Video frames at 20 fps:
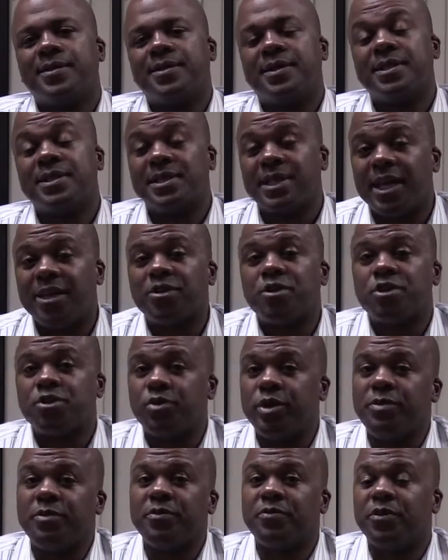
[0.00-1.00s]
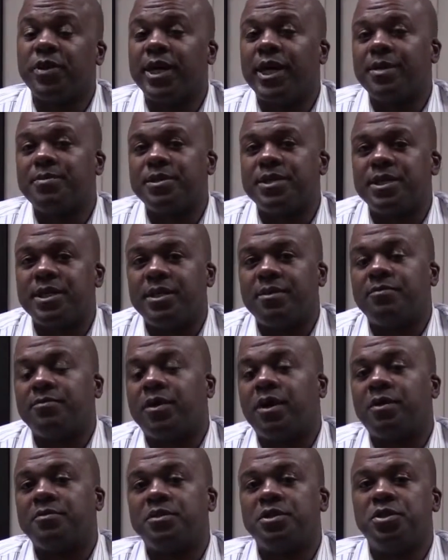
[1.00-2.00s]
The standard treatment for hep C
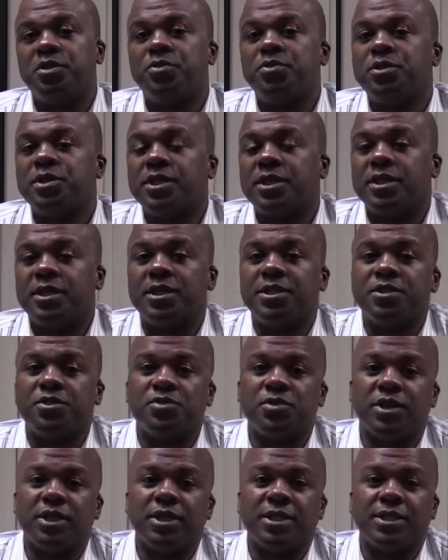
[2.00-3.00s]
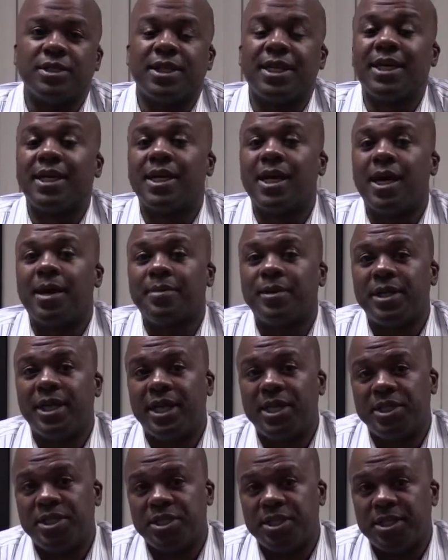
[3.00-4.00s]
involves using these drugs in
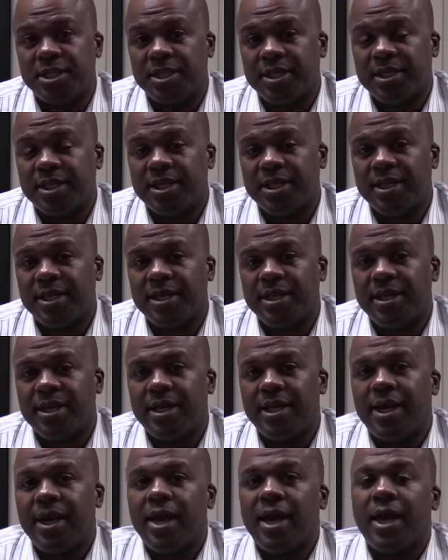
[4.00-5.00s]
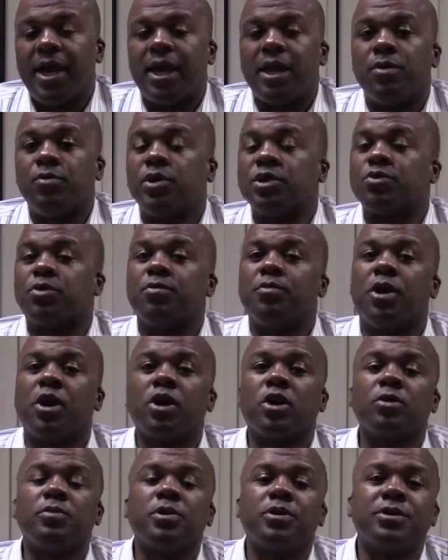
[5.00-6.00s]
combination. And what's
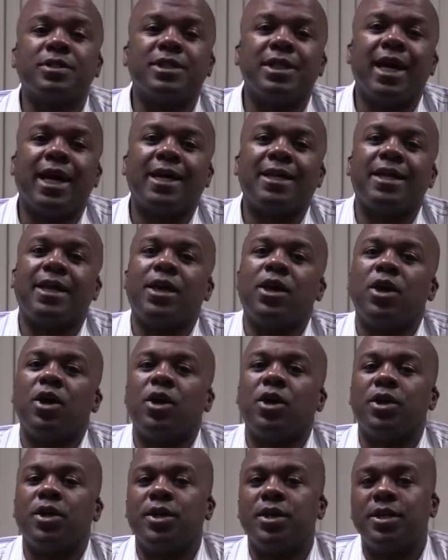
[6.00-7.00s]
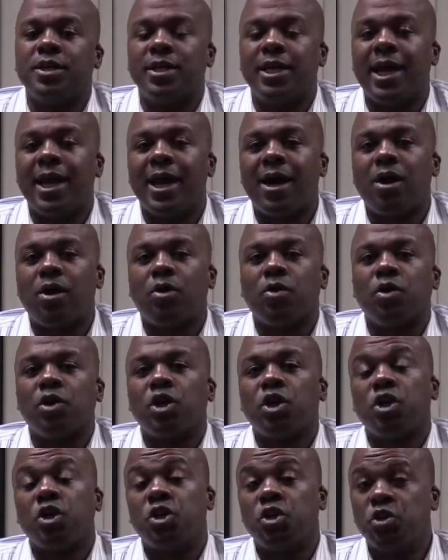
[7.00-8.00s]
remarkable is that now
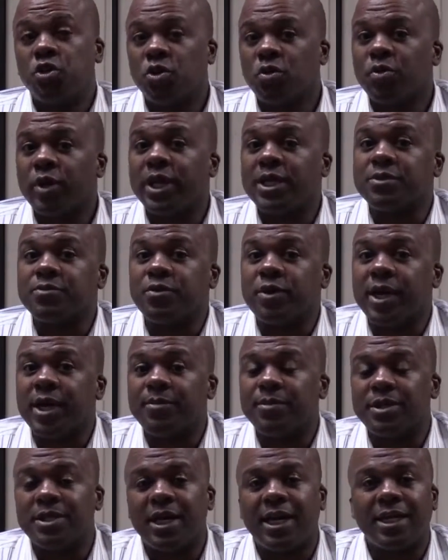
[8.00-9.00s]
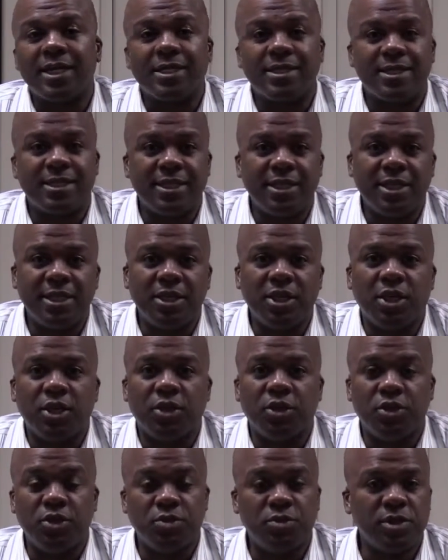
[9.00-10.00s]
cure rates for hepatitis C
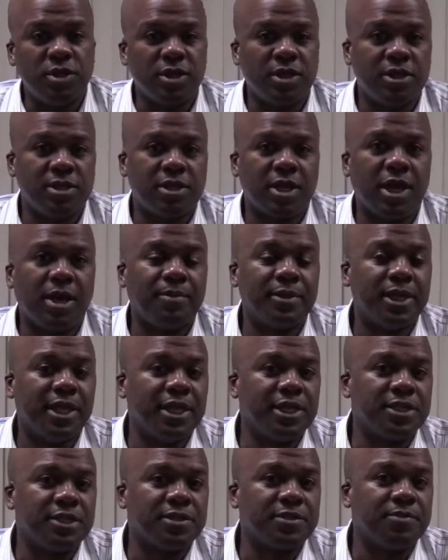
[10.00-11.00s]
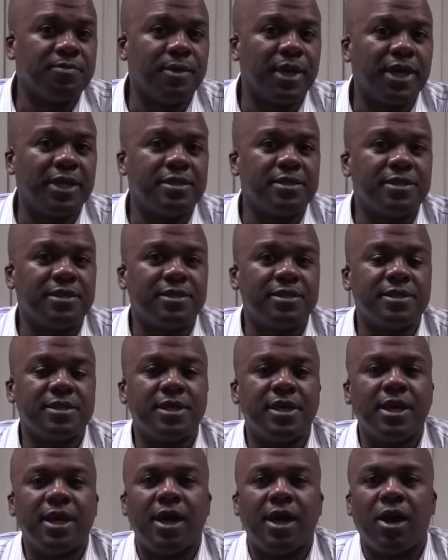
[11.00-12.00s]
using these combinations of medicines
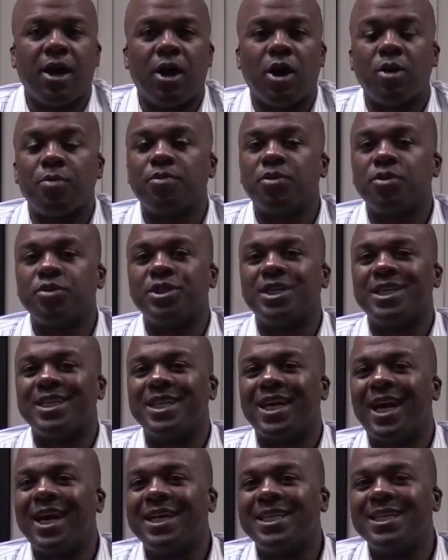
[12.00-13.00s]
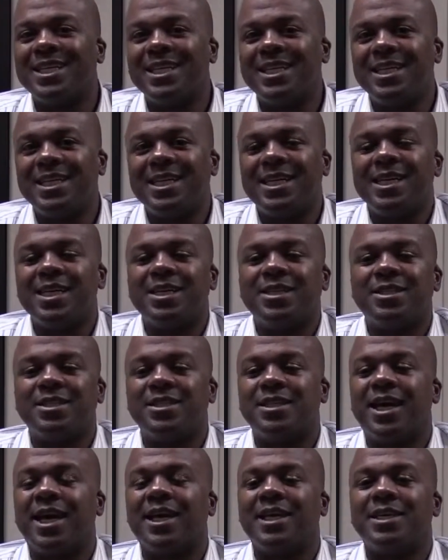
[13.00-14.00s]
are approaching 90 to
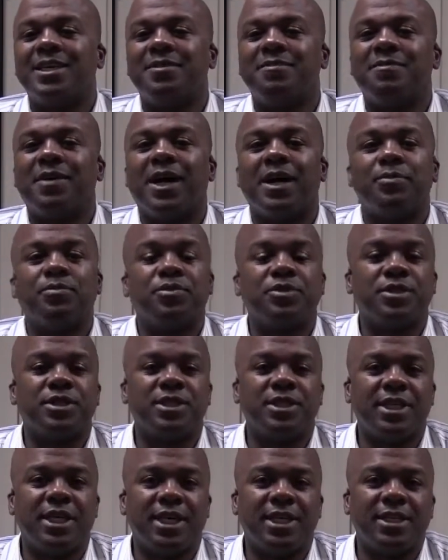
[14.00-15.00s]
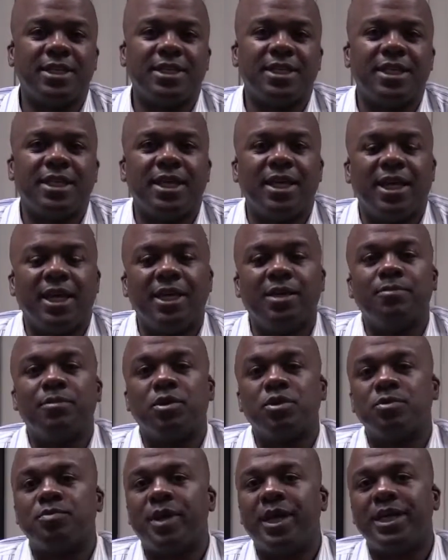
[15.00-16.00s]
95% in
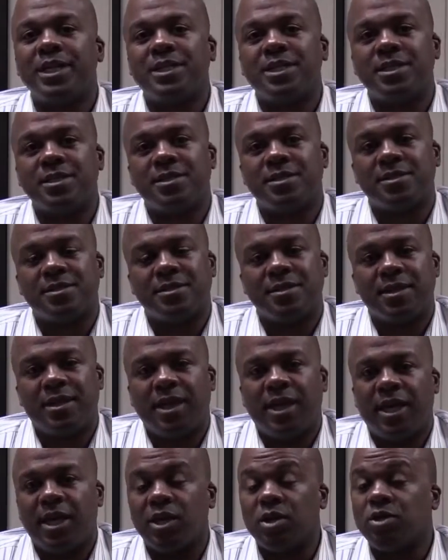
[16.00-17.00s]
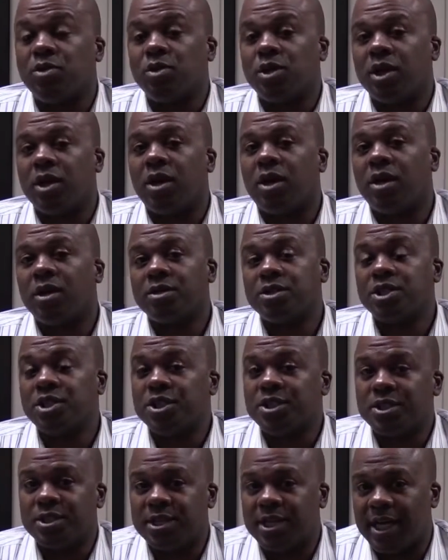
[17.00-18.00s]
most patients including all
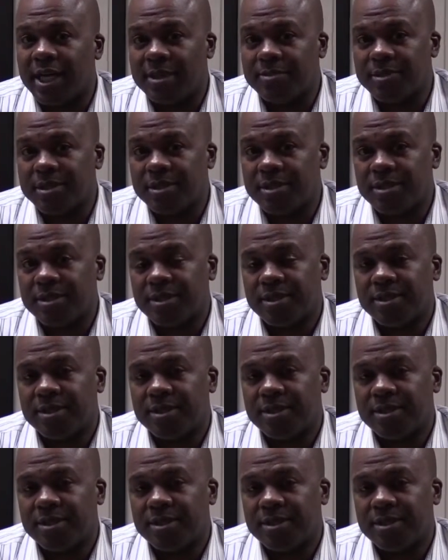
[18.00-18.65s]
genotypes.